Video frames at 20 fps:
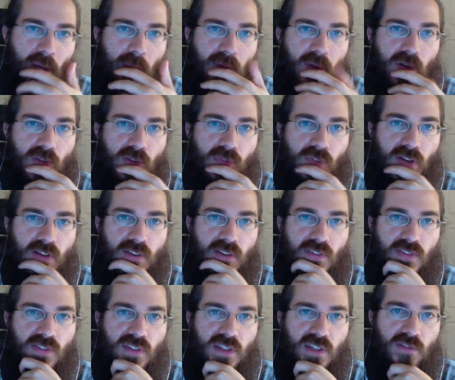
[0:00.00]
be able to find a
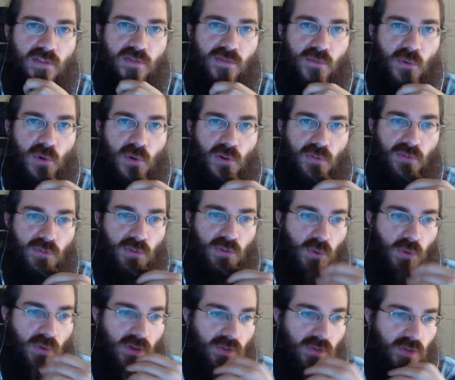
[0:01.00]
seat for a few
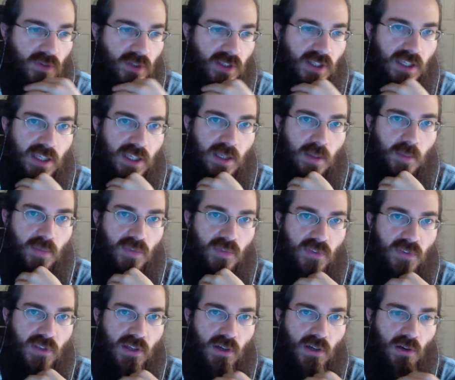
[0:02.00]
different games
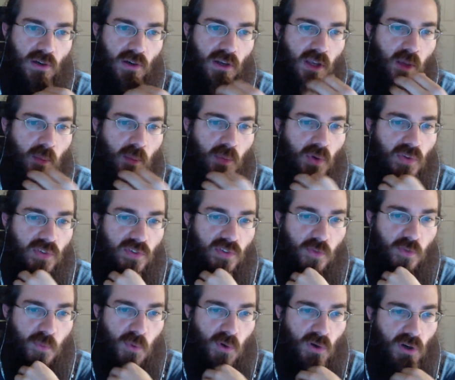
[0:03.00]
that are, most of them
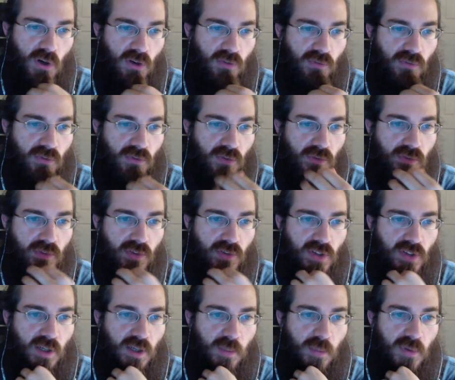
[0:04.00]
are all filled
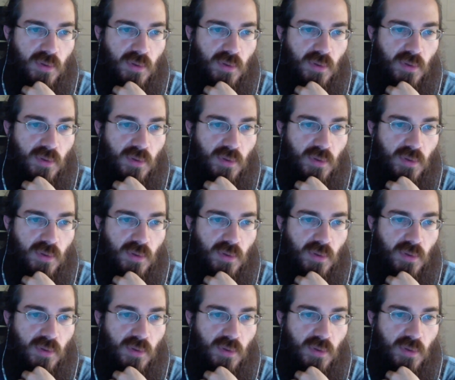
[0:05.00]
up.